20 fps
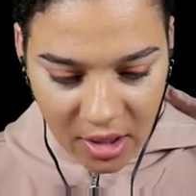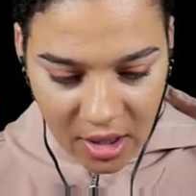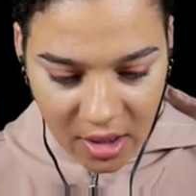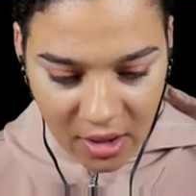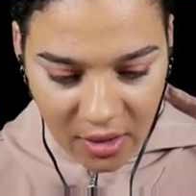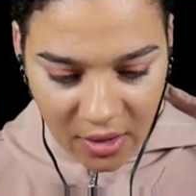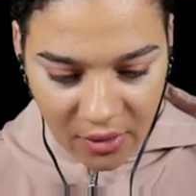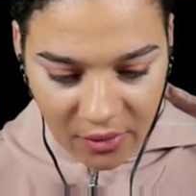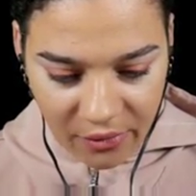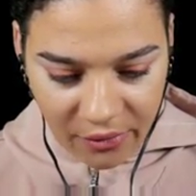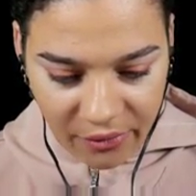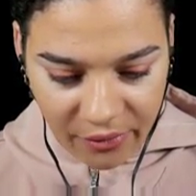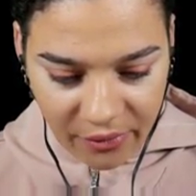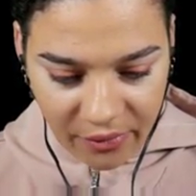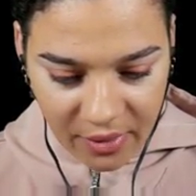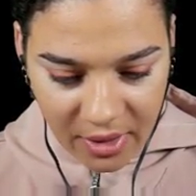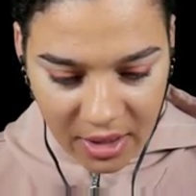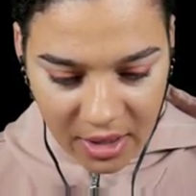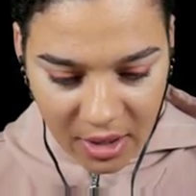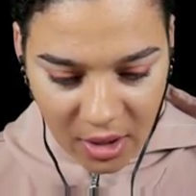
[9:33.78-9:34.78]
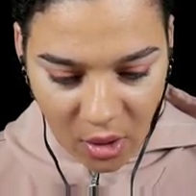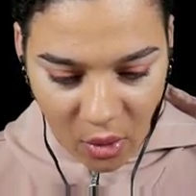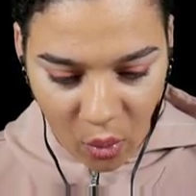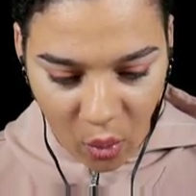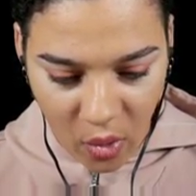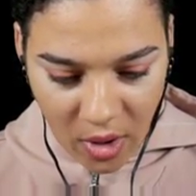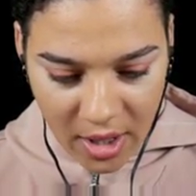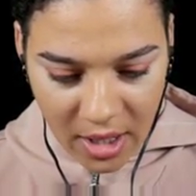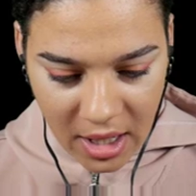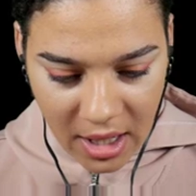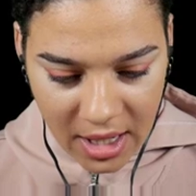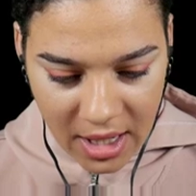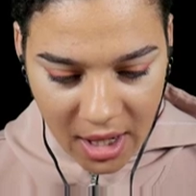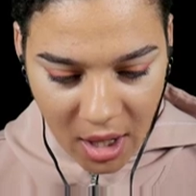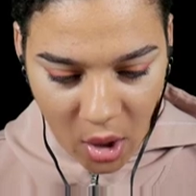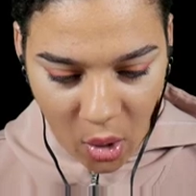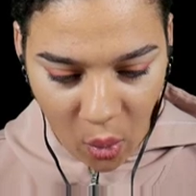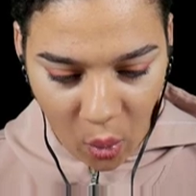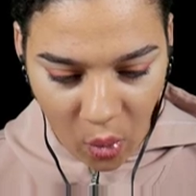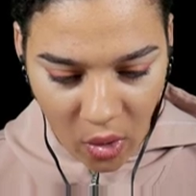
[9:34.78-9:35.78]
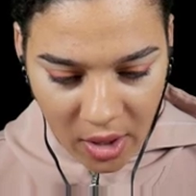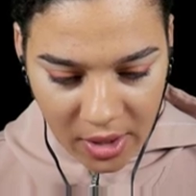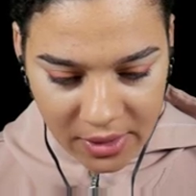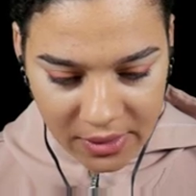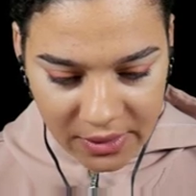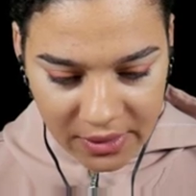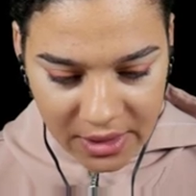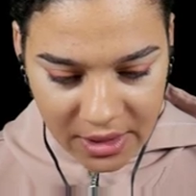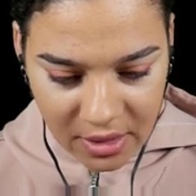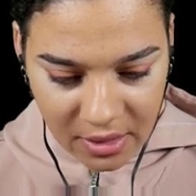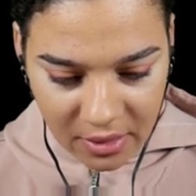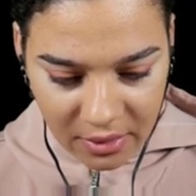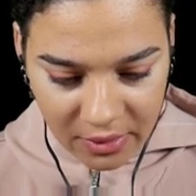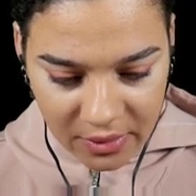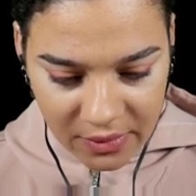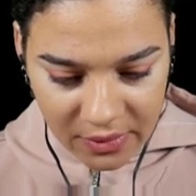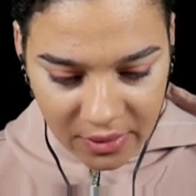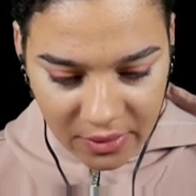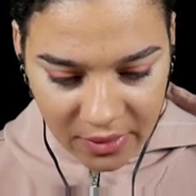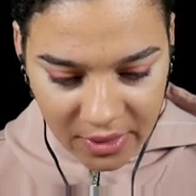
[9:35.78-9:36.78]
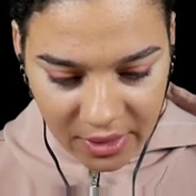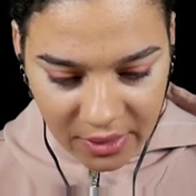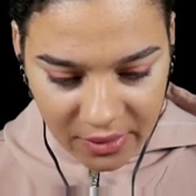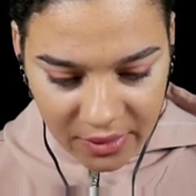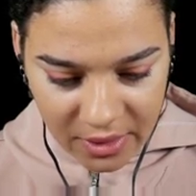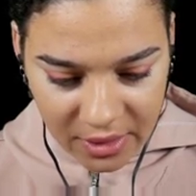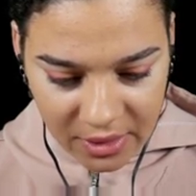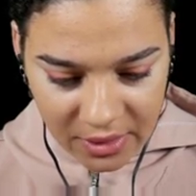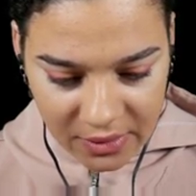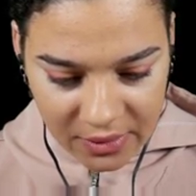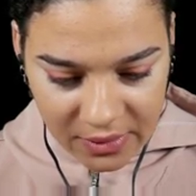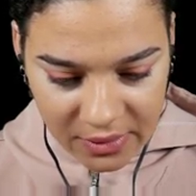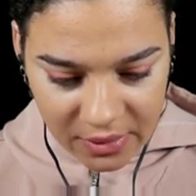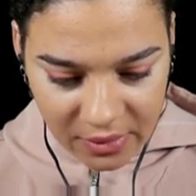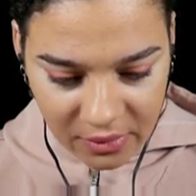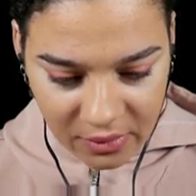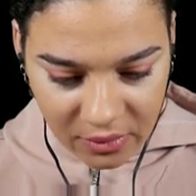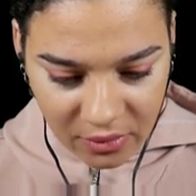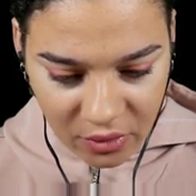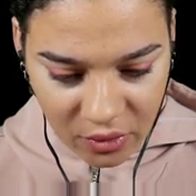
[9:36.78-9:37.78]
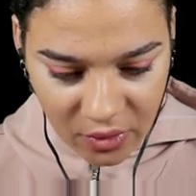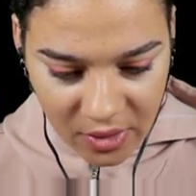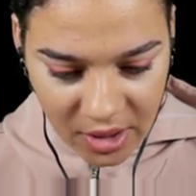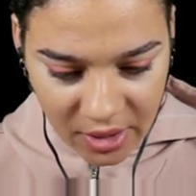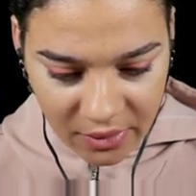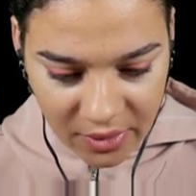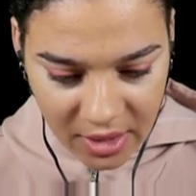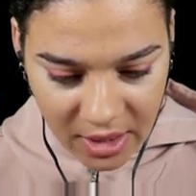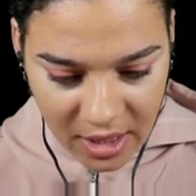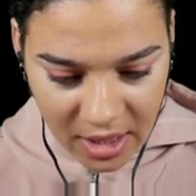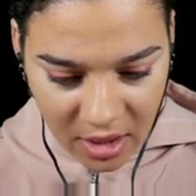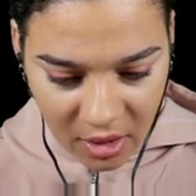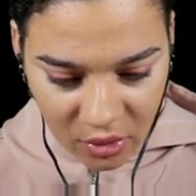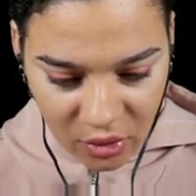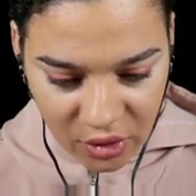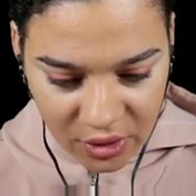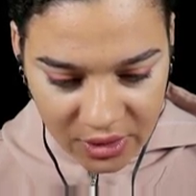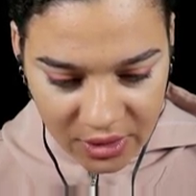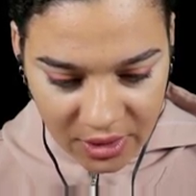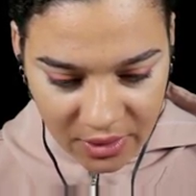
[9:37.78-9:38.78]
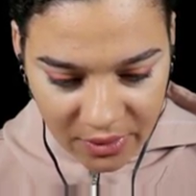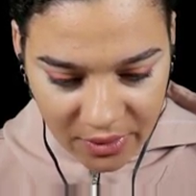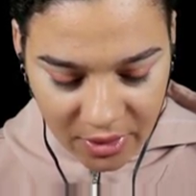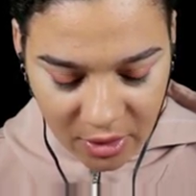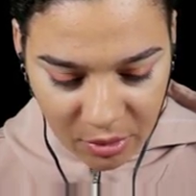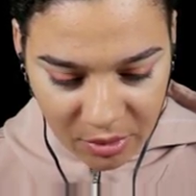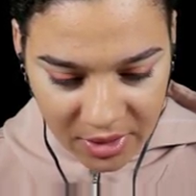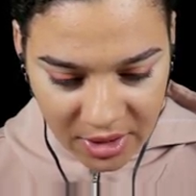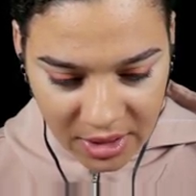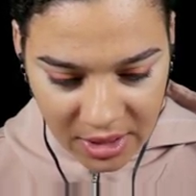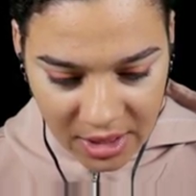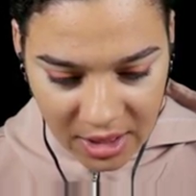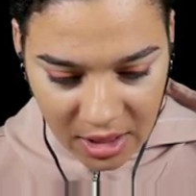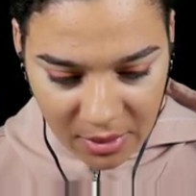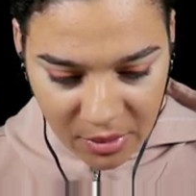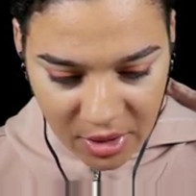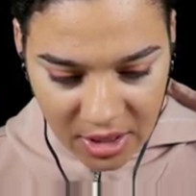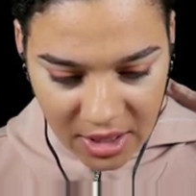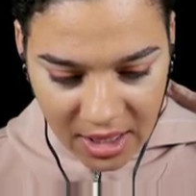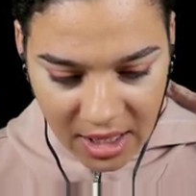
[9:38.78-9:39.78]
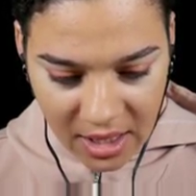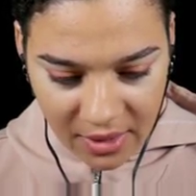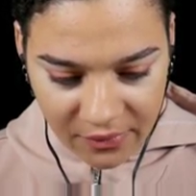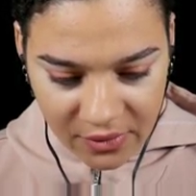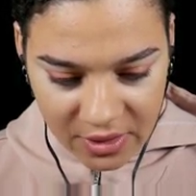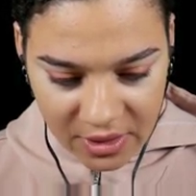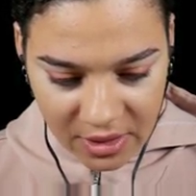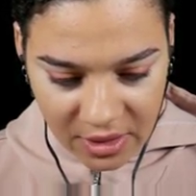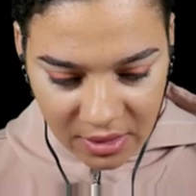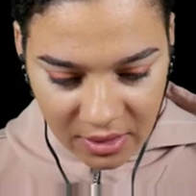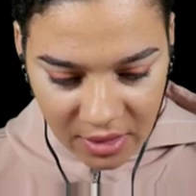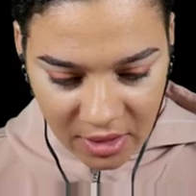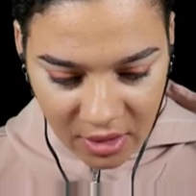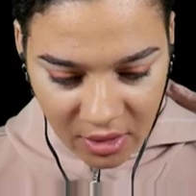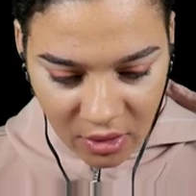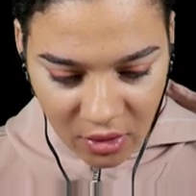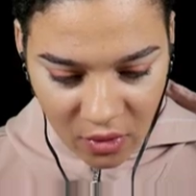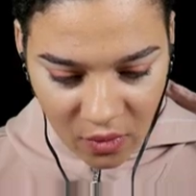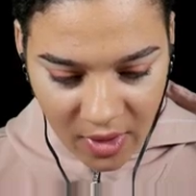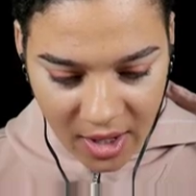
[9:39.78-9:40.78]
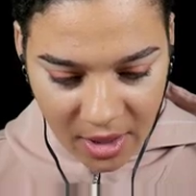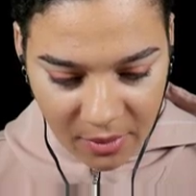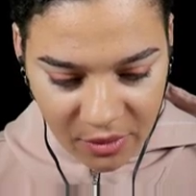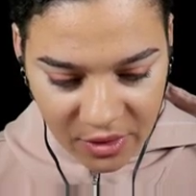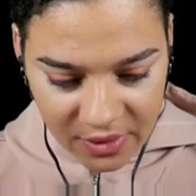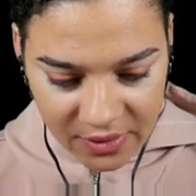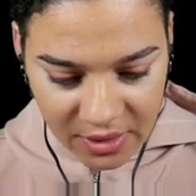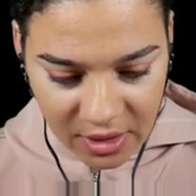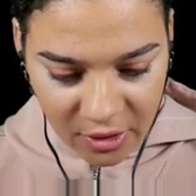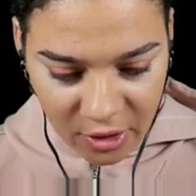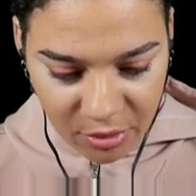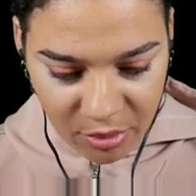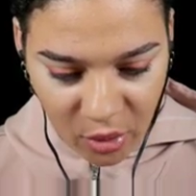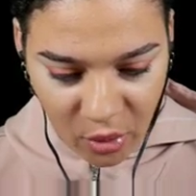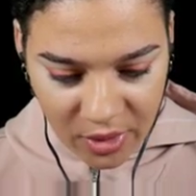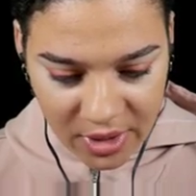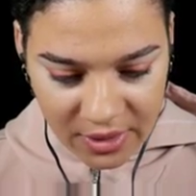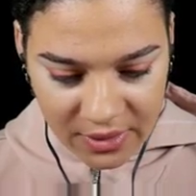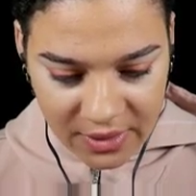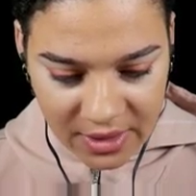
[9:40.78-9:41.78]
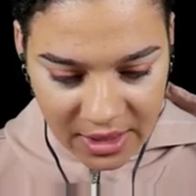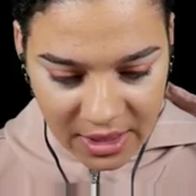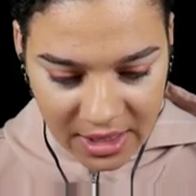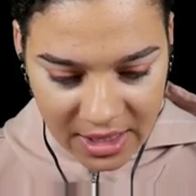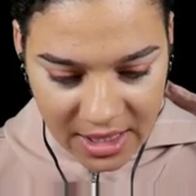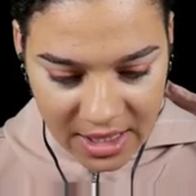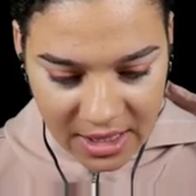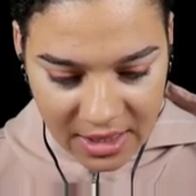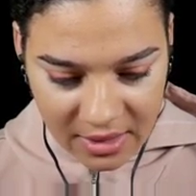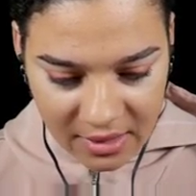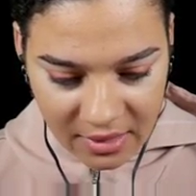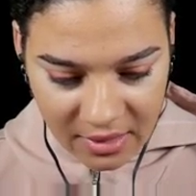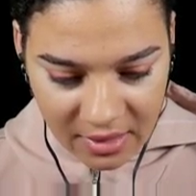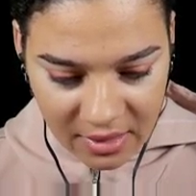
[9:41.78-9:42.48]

of uh, what I want here. Let's click this and drag that out just a little bit. And I'm going to have to grab this other point again,